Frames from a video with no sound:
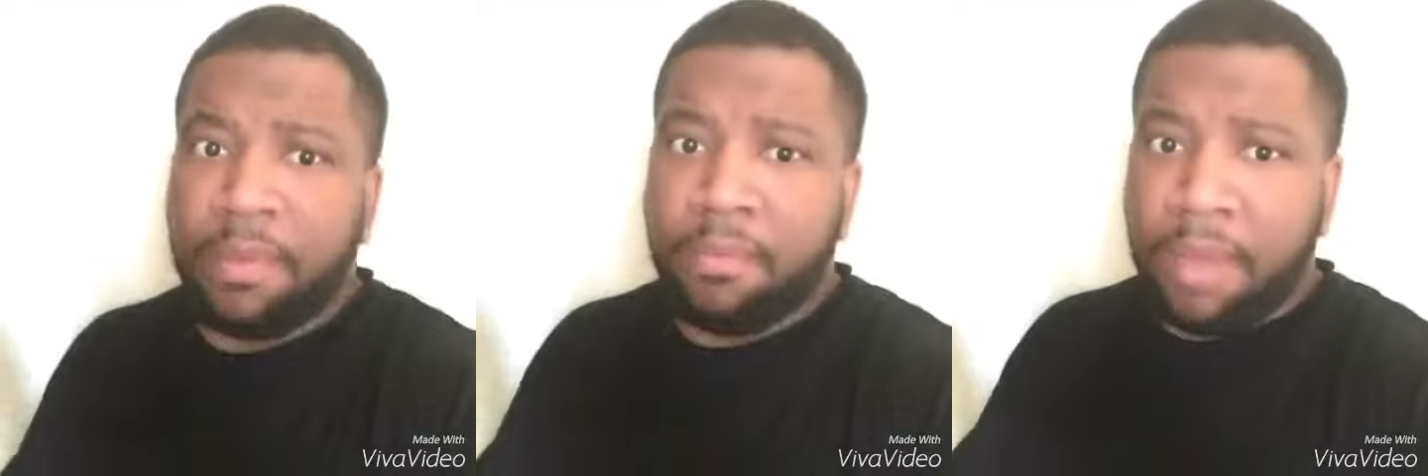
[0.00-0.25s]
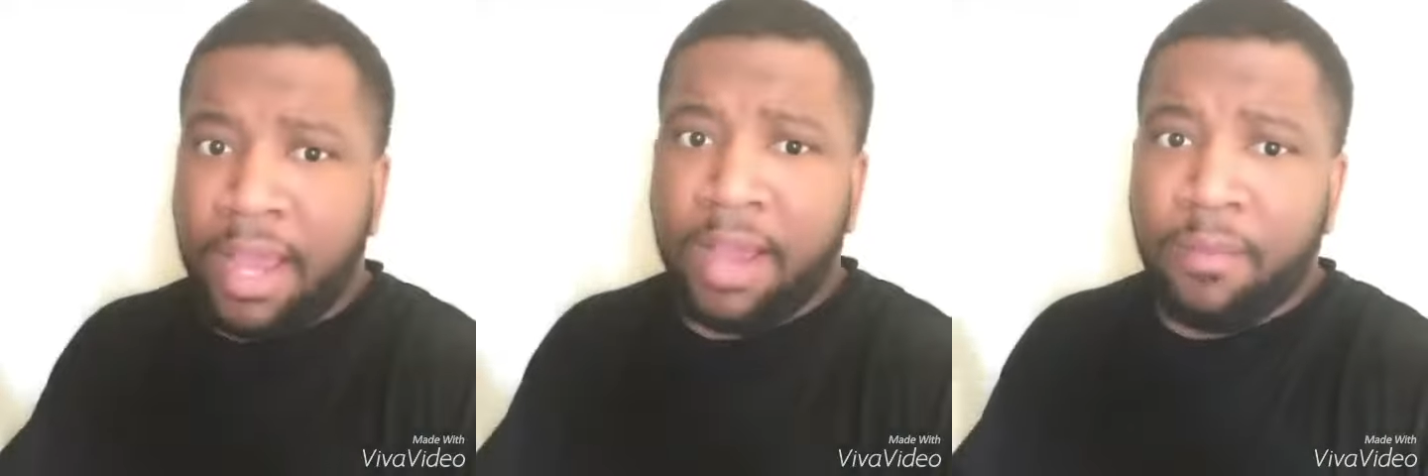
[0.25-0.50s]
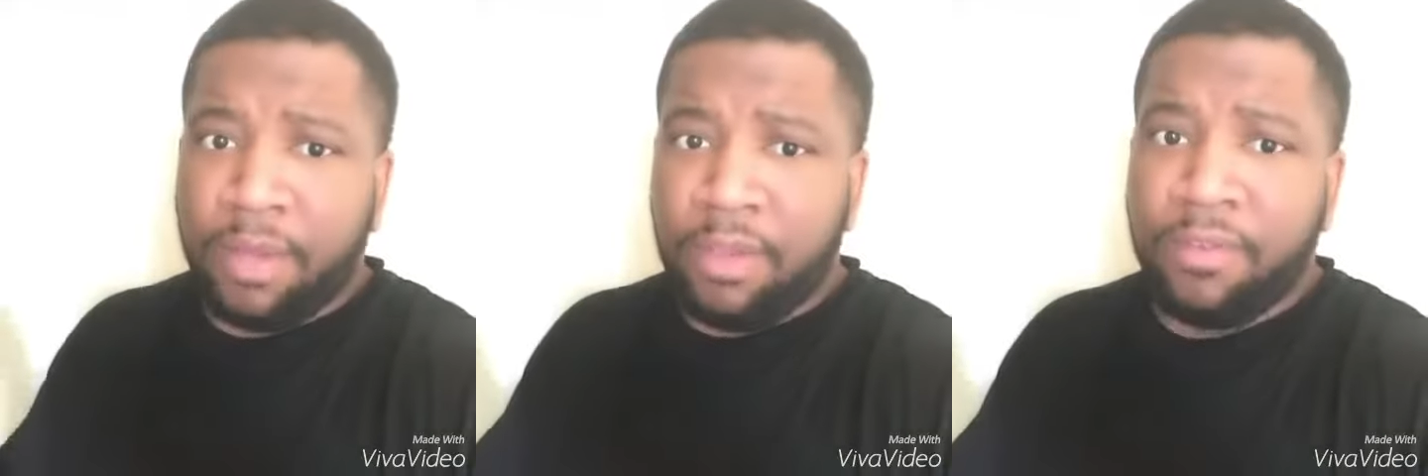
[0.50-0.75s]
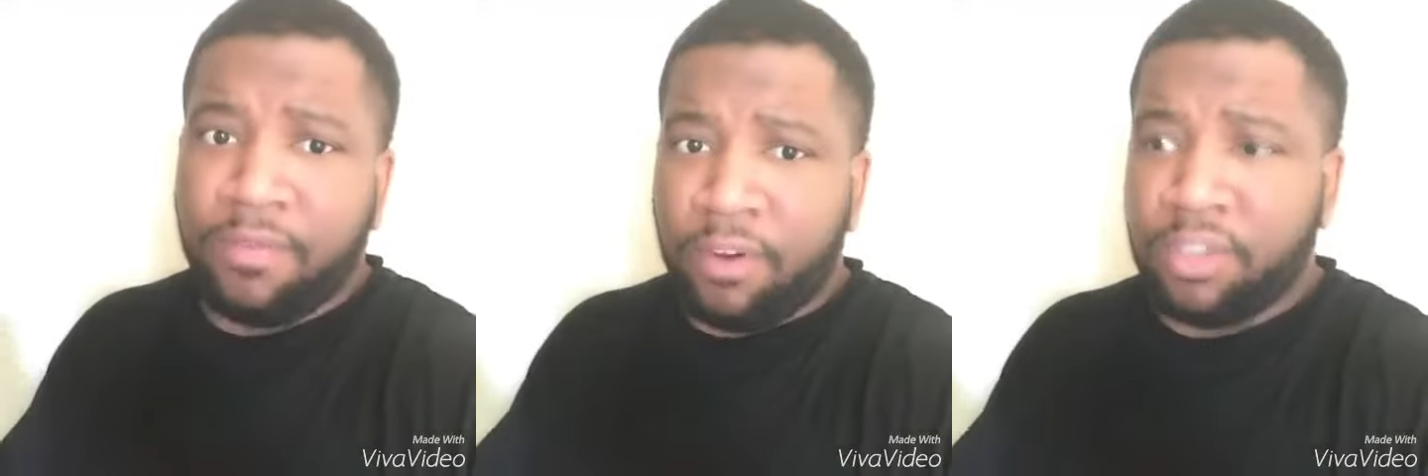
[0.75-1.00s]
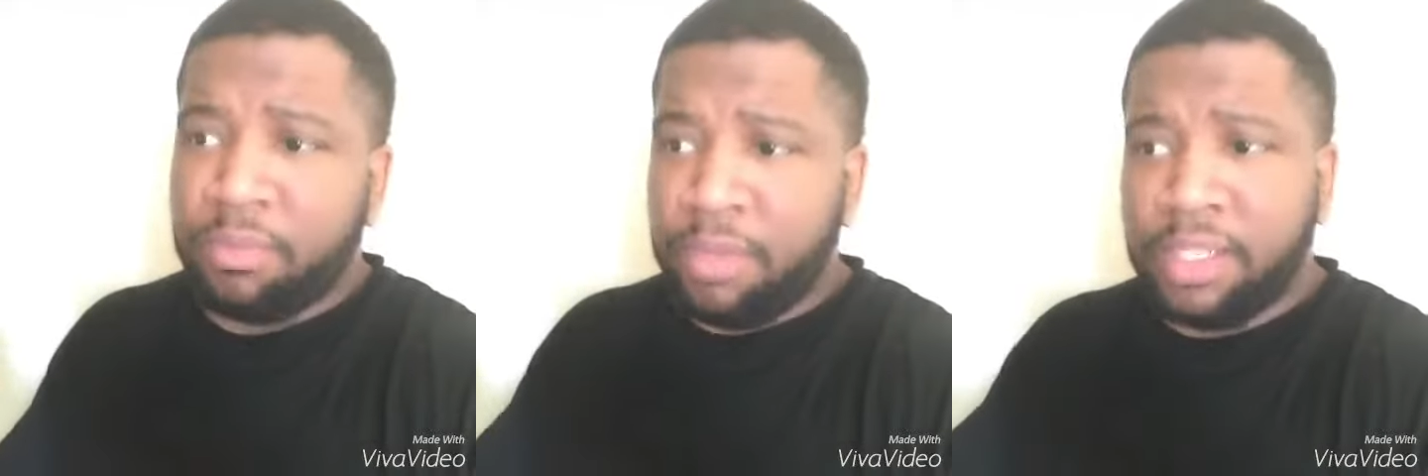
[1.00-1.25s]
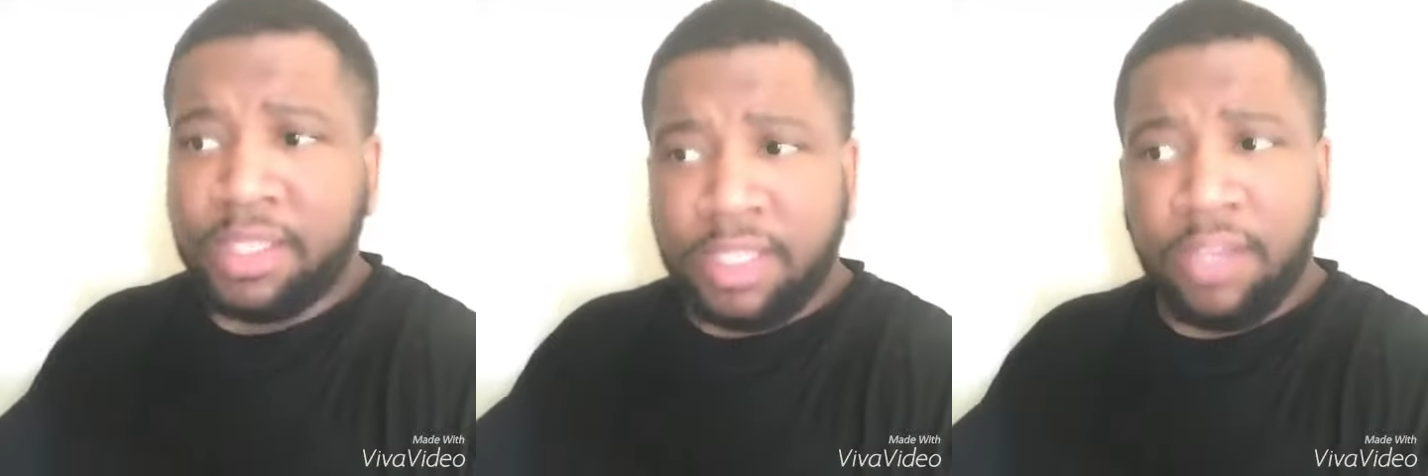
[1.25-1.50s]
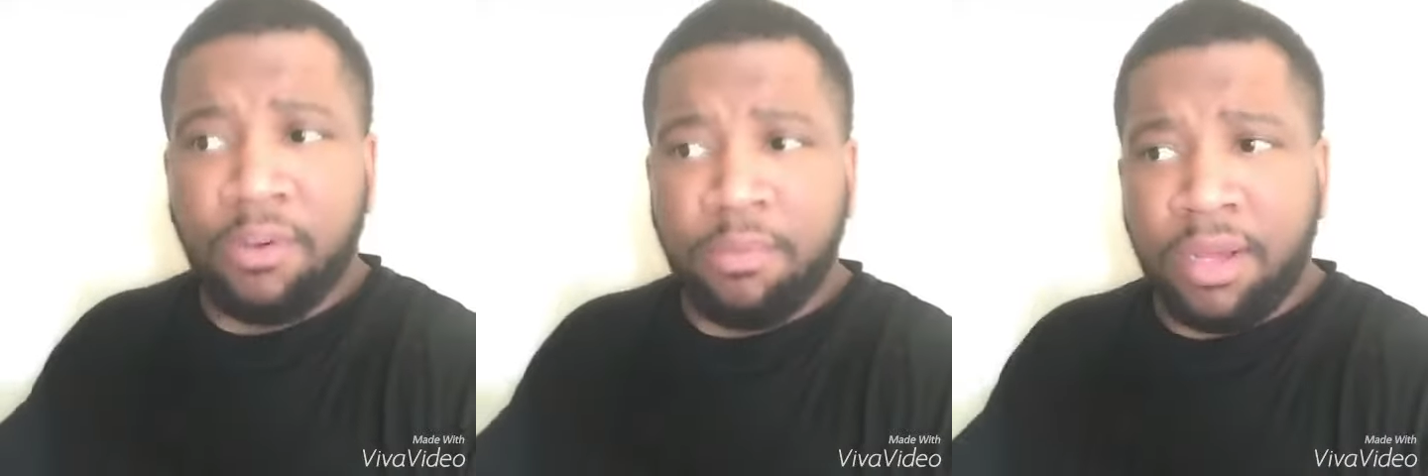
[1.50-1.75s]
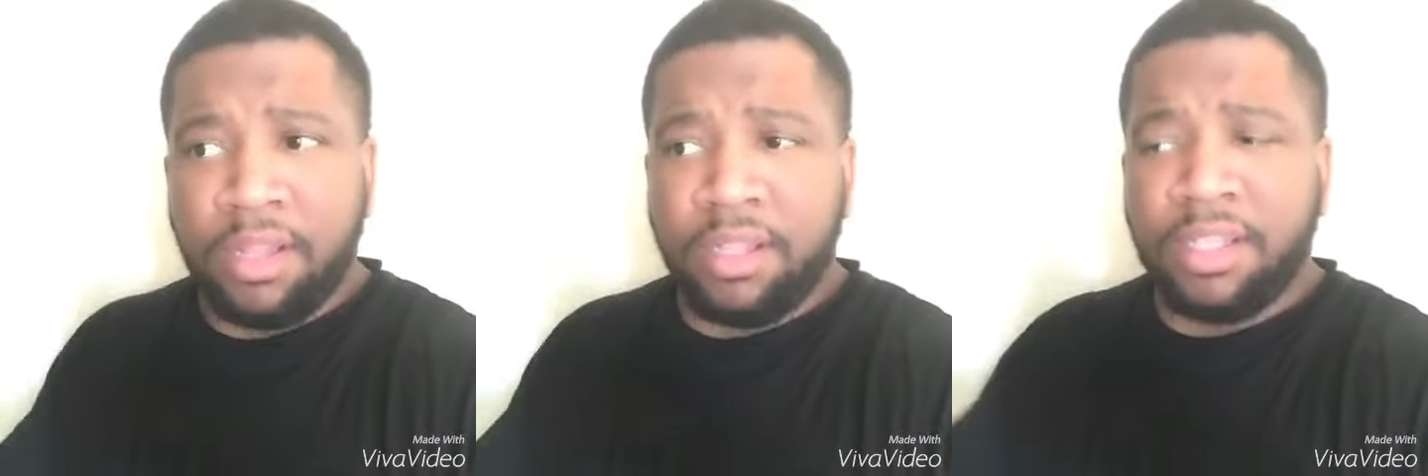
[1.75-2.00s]
Keep in mind, when you first meet a
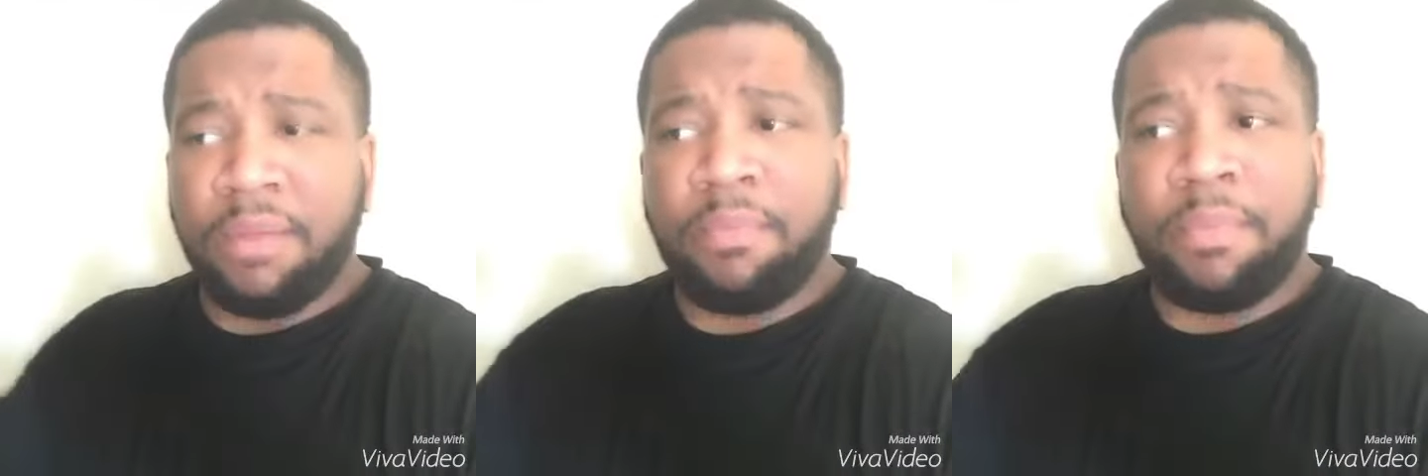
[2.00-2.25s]
single mother,